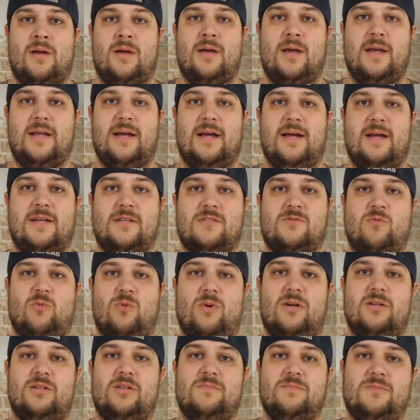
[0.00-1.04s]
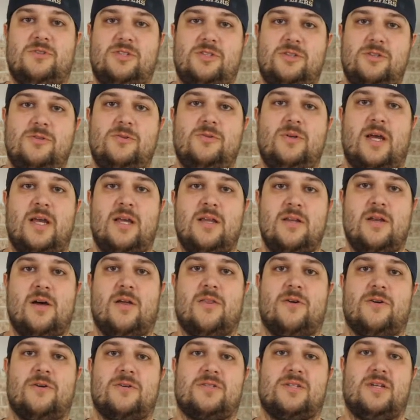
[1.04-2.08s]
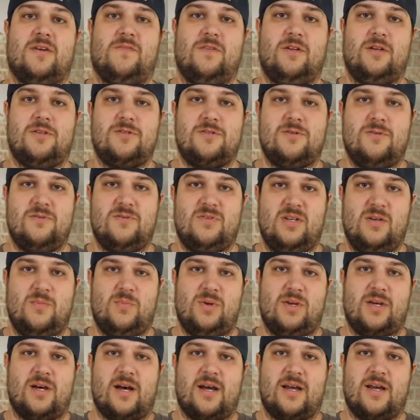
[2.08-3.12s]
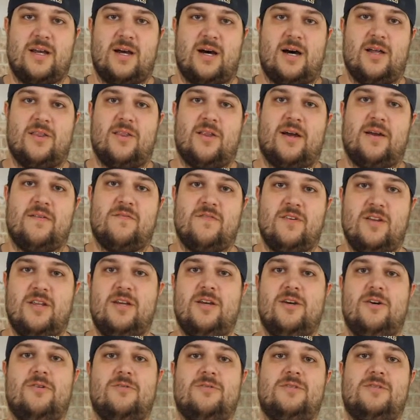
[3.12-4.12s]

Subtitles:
Hey guys, welcome to another 72 DPI online video.